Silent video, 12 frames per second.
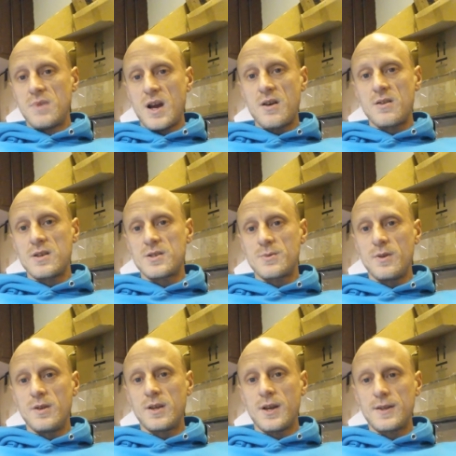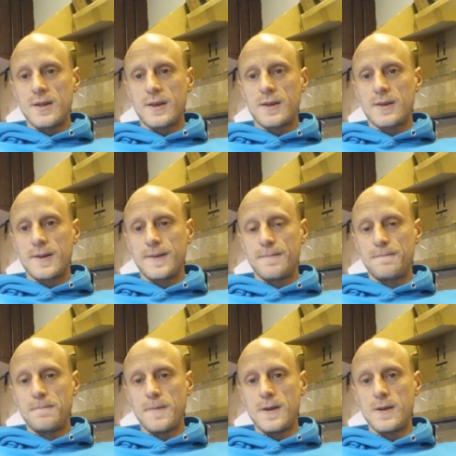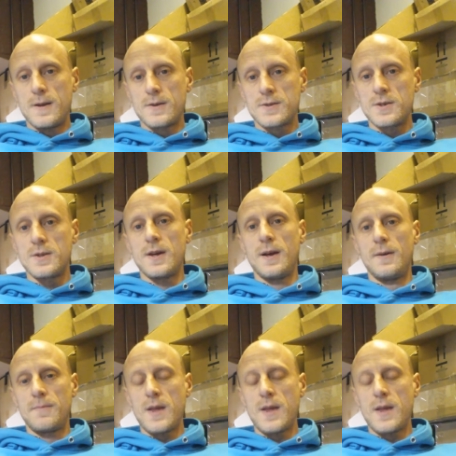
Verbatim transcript: out of this world, I think. You know, so there.